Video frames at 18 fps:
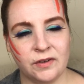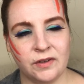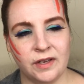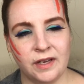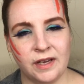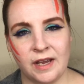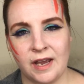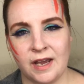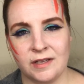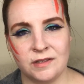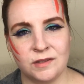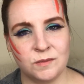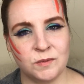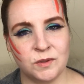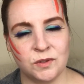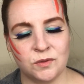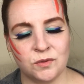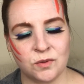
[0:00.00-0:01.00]
like I had some
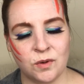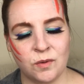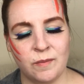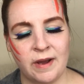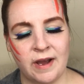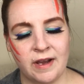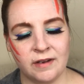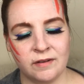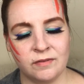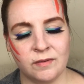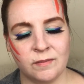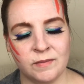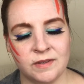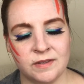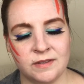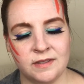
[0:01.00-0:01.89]
control back from this